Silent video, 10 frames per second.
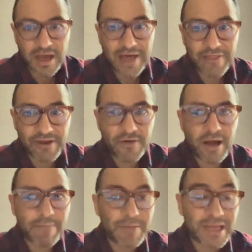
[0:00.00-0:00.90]
and their
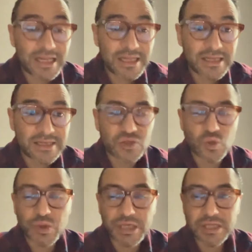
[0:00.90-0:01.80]
abilities
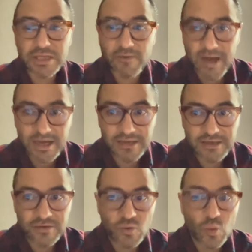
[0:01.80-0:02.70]
to
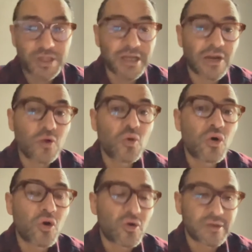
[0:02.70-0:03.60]
interact with the
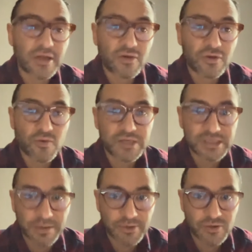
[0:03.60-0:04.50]
glucocorticoid
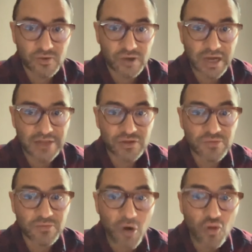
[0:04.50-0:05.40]
receptor and to
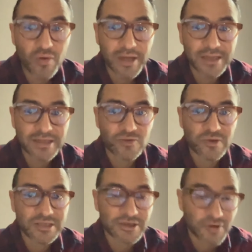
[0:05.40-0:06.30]
modulate the
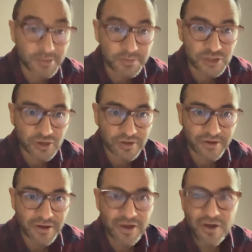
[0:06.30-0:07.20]
transcription
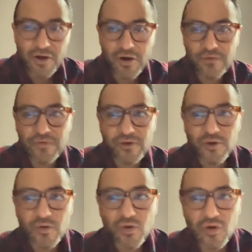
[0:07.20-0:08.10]
of
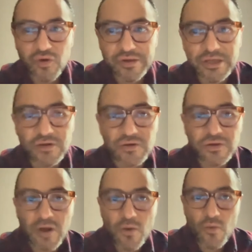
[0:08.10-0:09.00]

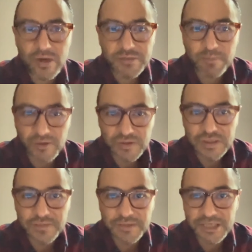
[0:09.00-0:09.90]
glucocorticoid
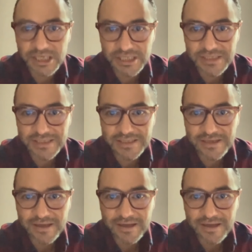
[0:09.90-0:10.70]
responsive genes.